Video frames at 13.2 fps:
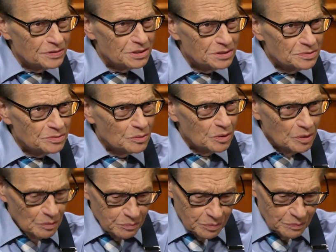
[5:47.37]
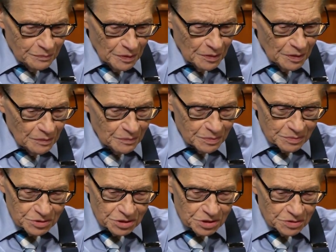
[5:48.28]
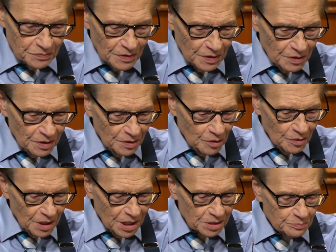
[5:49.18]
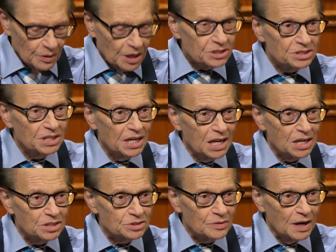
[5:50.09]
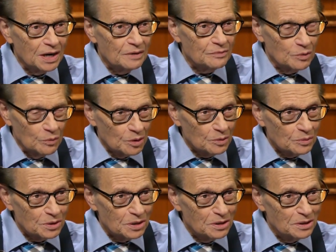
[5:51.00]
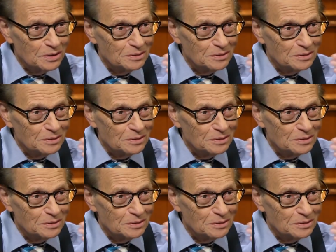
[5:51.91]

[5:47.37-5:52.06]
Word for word: is uh, very, she's very known, Bryce Dallas, right? Have you worked with her?